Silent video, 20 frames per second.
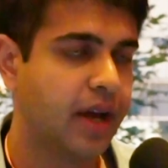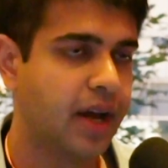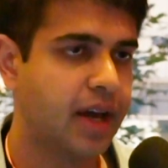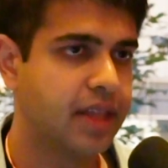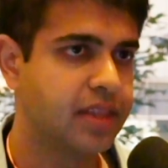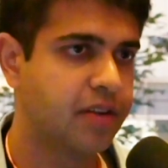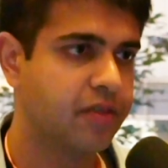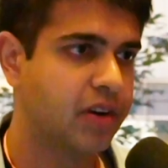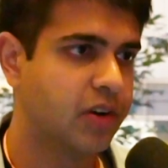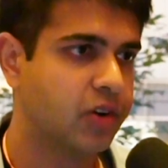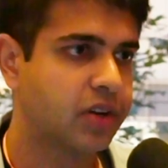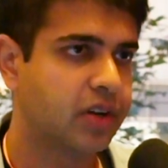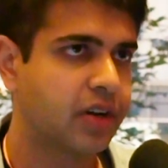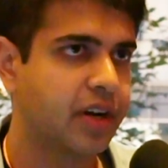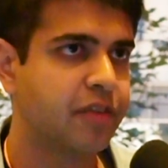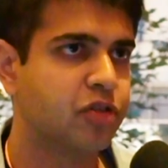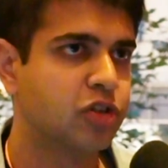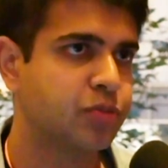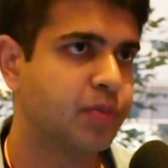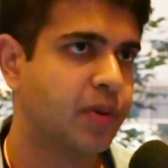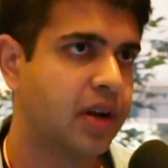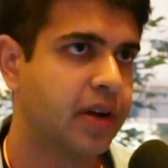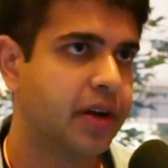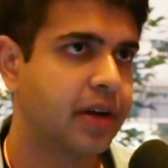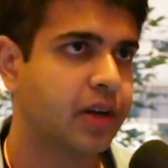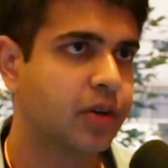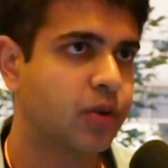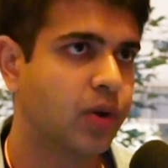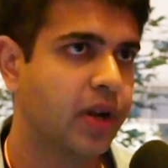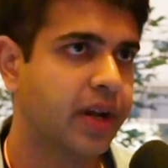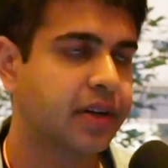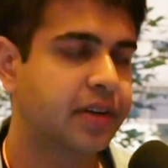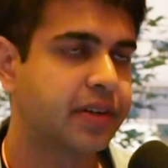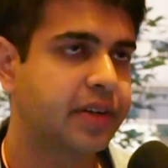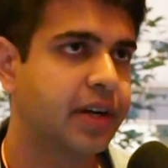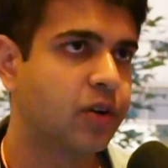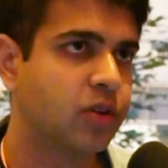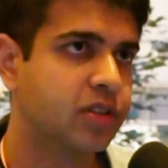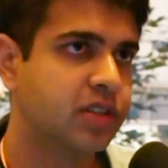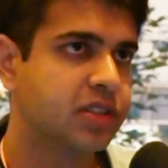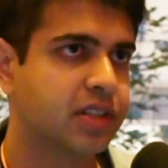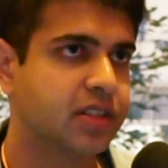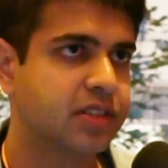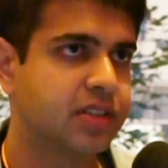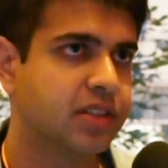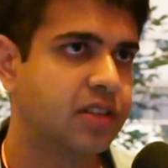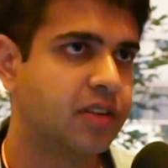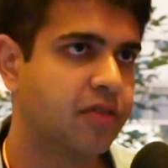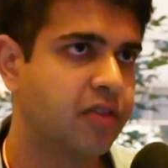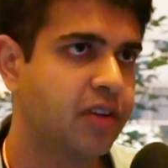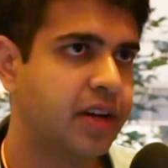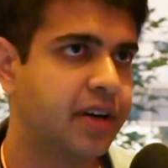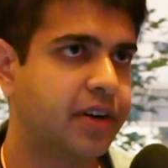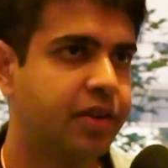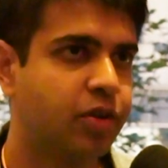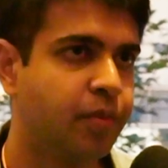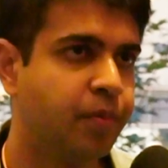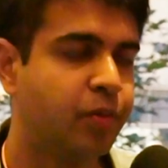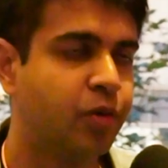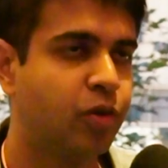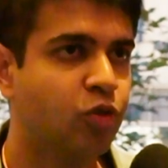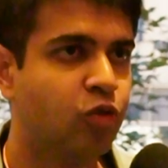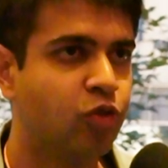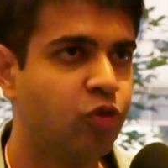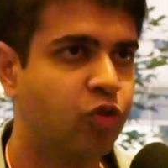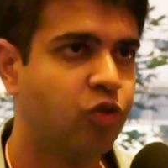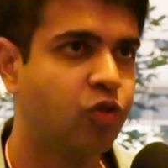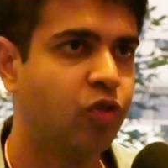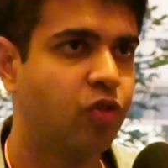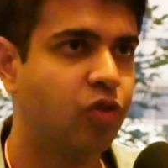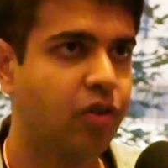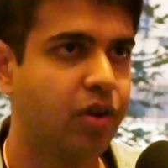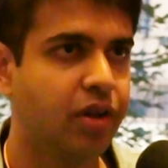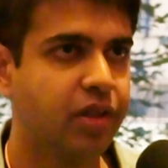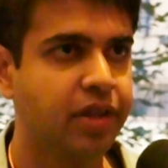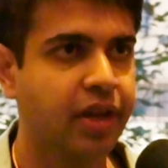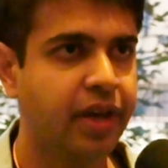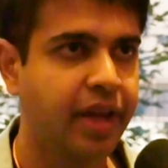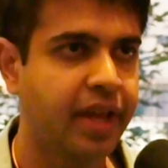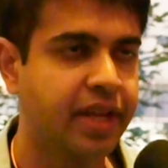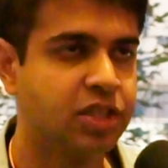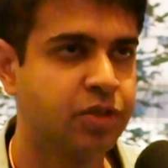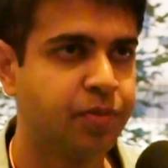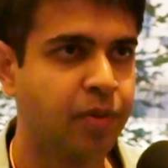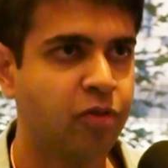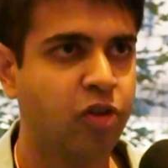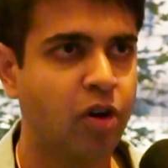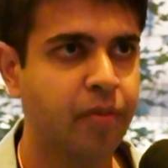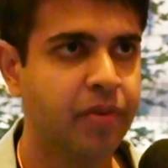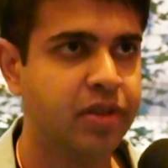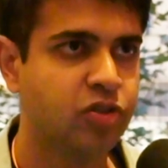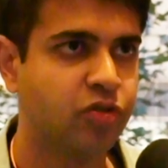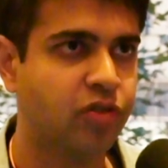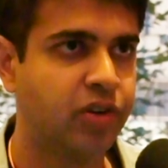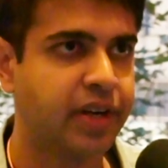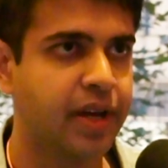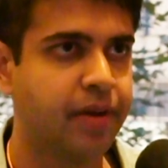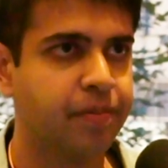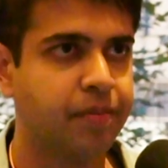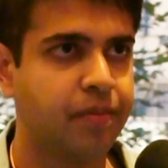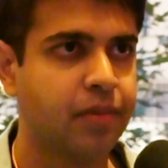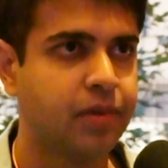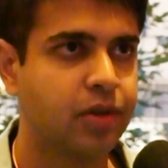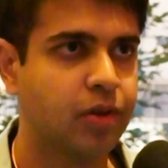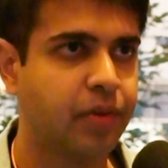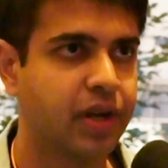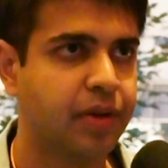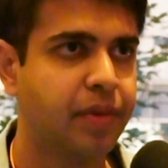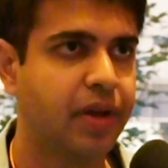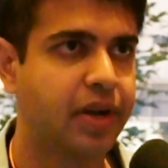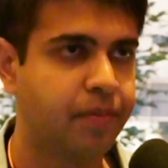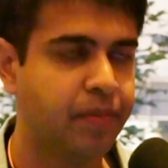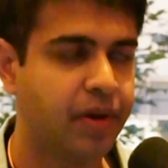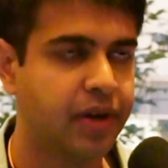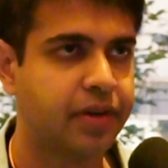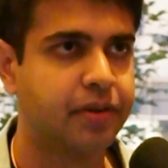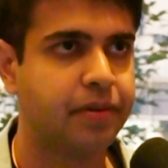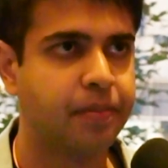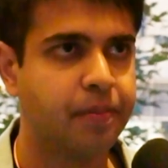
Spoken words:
and then we're doing reinforcement learning to like train on the success and failure to improve the agent's performance over time to make it better and better.